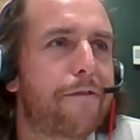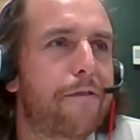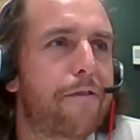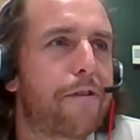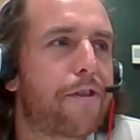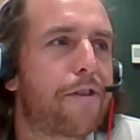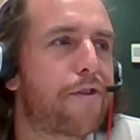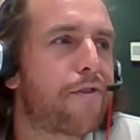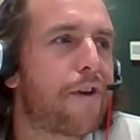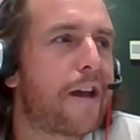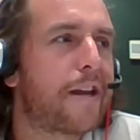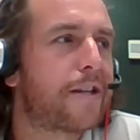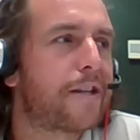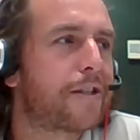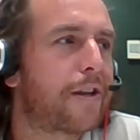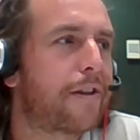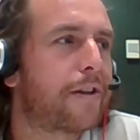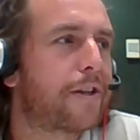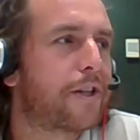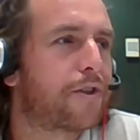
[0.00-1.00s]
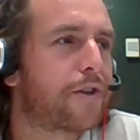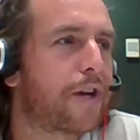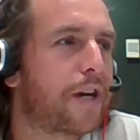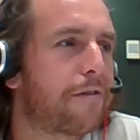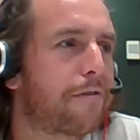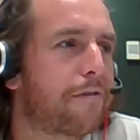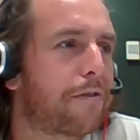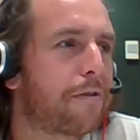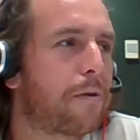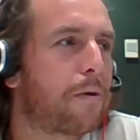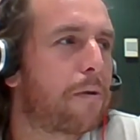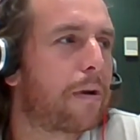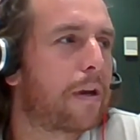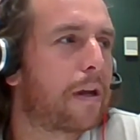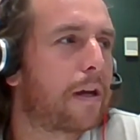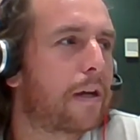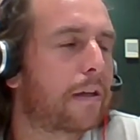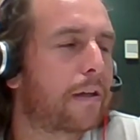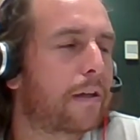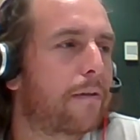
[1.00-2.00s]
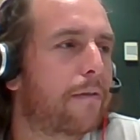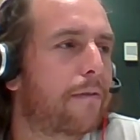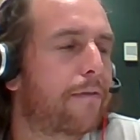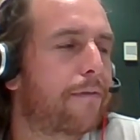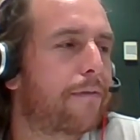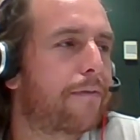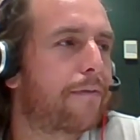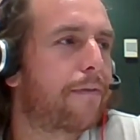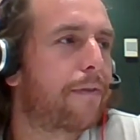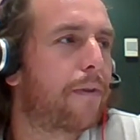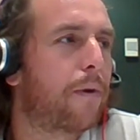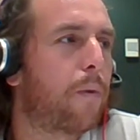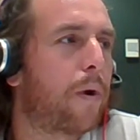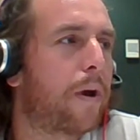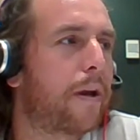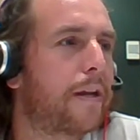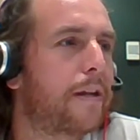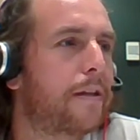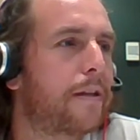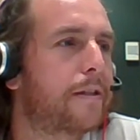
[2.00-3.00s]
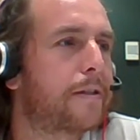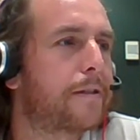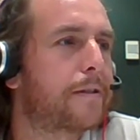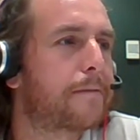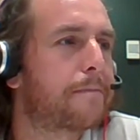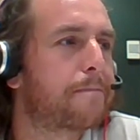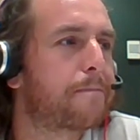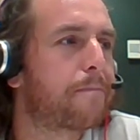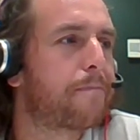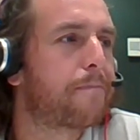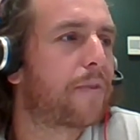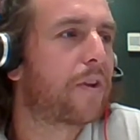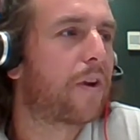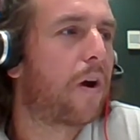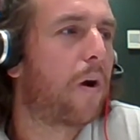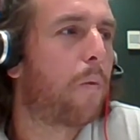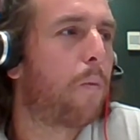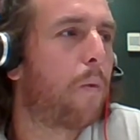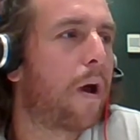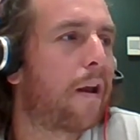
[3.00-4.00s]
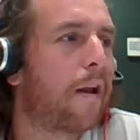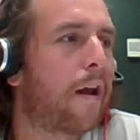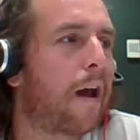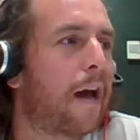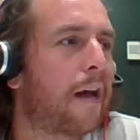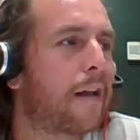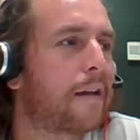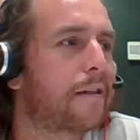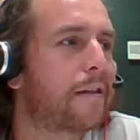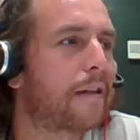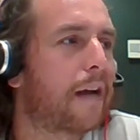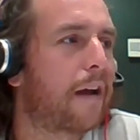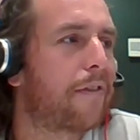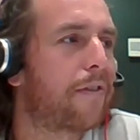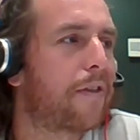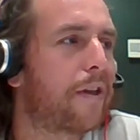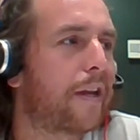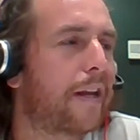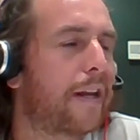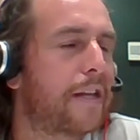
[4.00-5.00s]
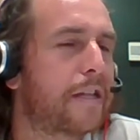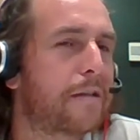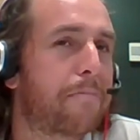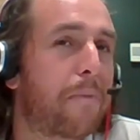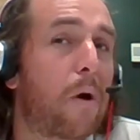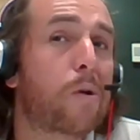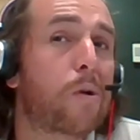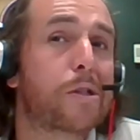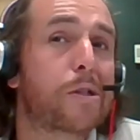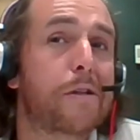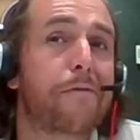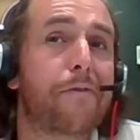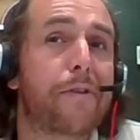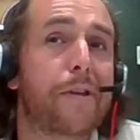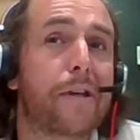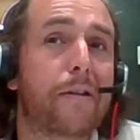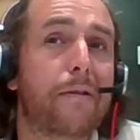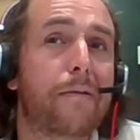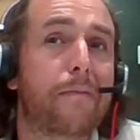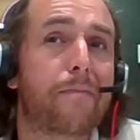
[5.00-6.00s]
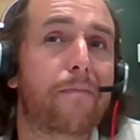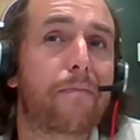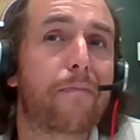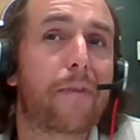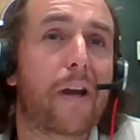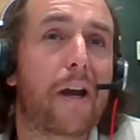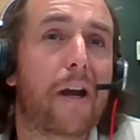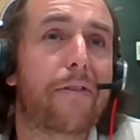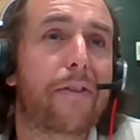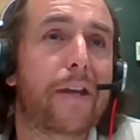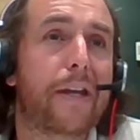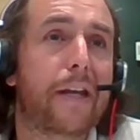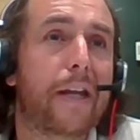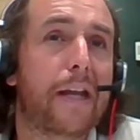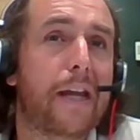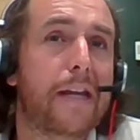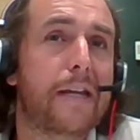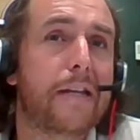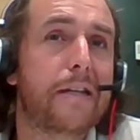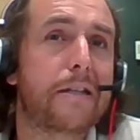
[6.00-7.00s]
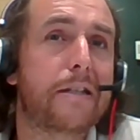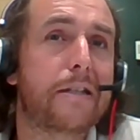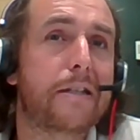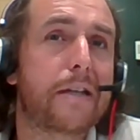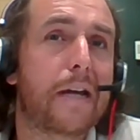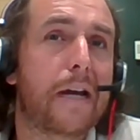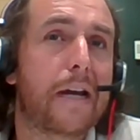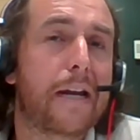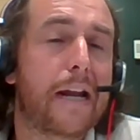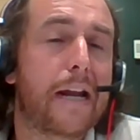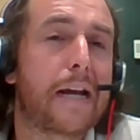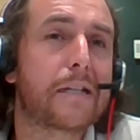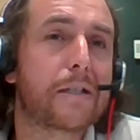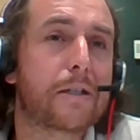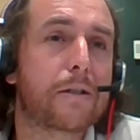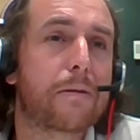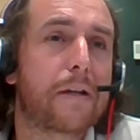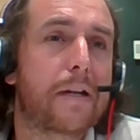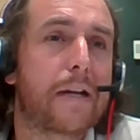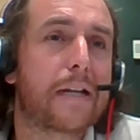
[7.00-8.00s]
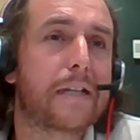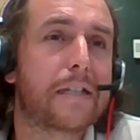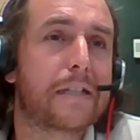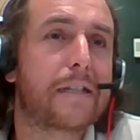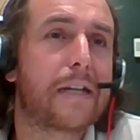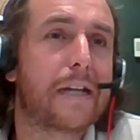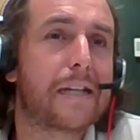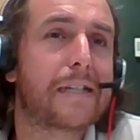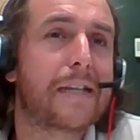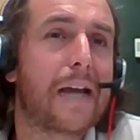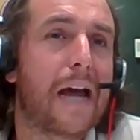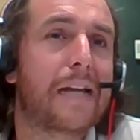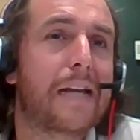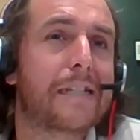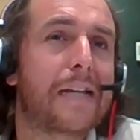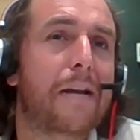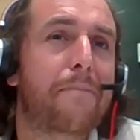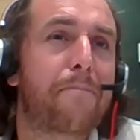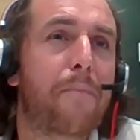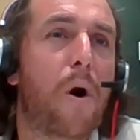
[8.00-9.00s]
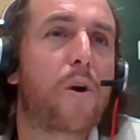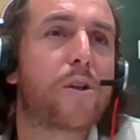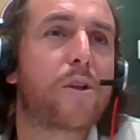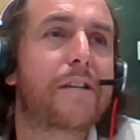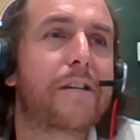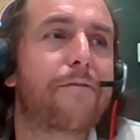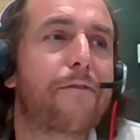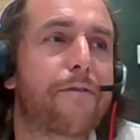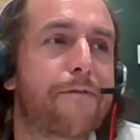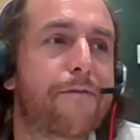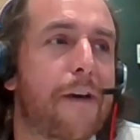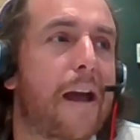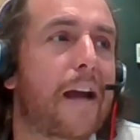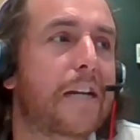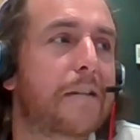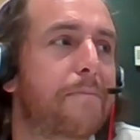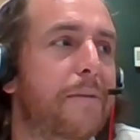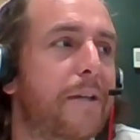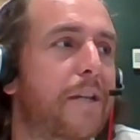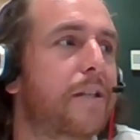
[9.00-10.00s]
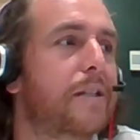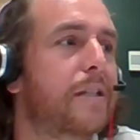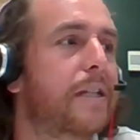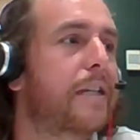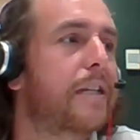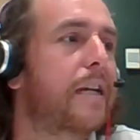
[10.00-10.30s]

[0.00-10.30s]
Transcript: threads to this train of thought. Like, the one is, on one hand, I think it is a positive thing. I think it has had positive effects, because